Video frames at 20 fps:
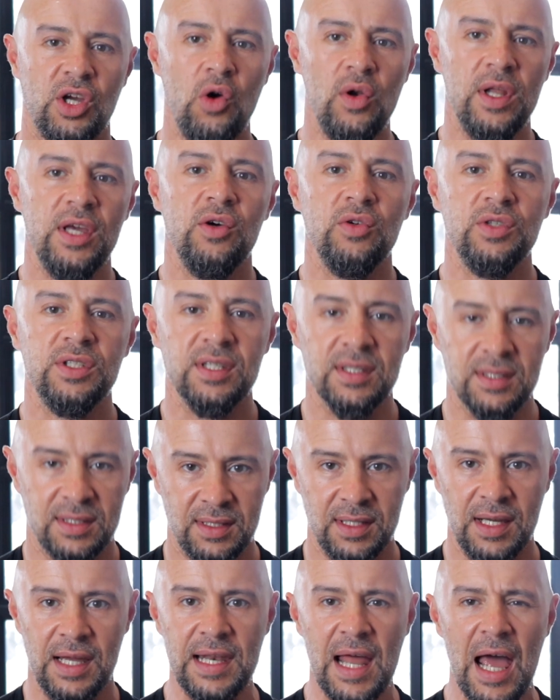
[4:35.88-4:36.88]

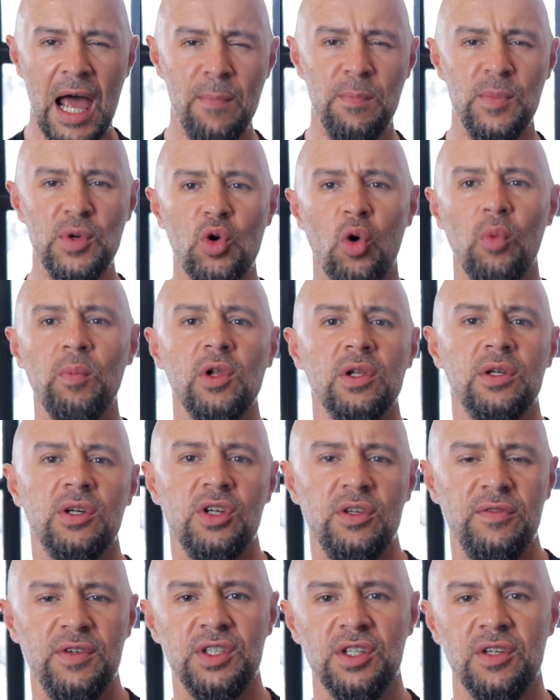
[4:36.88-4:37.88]
Scoliosis, an abnormal
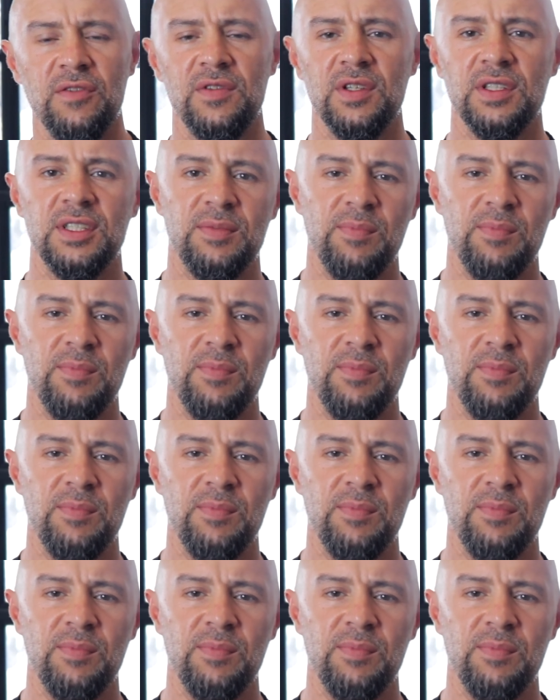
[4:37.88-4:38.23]
curvature of the